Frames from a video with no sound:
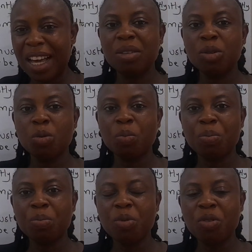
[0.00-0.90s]
you need to
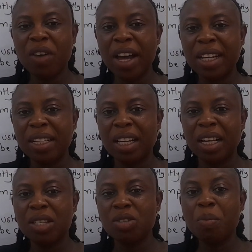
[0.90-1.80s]
provide
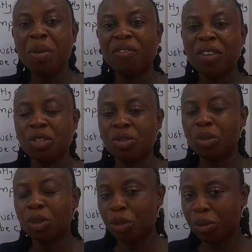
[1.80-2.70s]
some
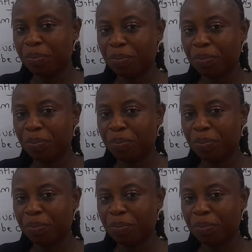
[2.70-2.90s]
infrastructure